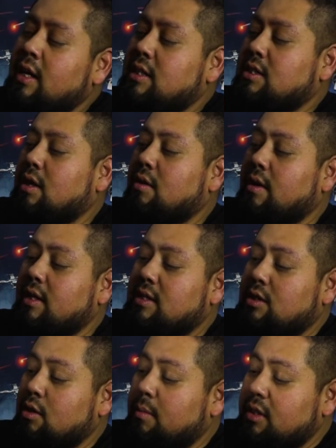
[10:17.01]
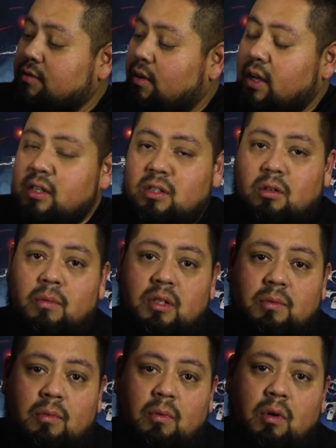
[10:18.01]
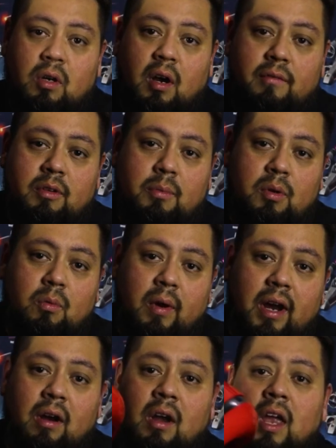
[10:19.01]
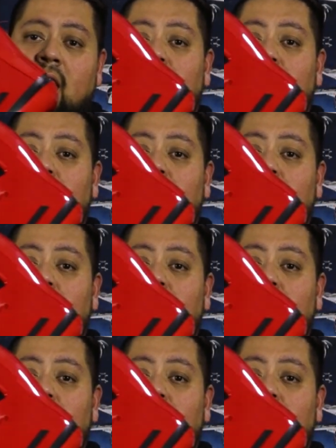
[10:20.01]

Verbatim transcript: So it's so much fun, so much more comfortable to wear,